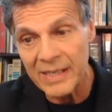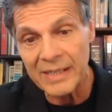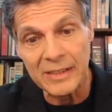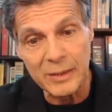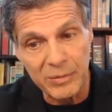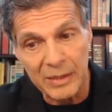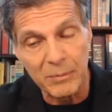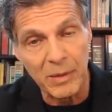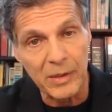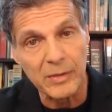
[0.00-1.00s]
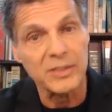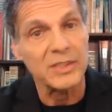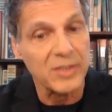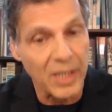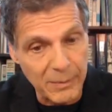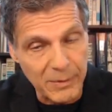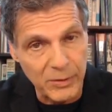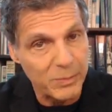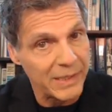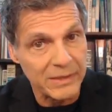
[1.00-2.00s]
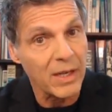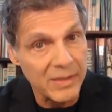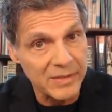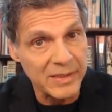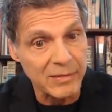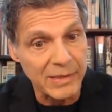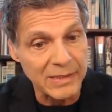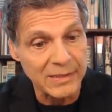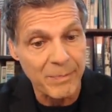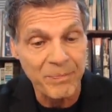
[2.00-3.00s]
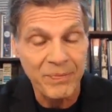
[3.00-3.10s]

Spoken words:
in these blood markers as time goes by, not a decrease.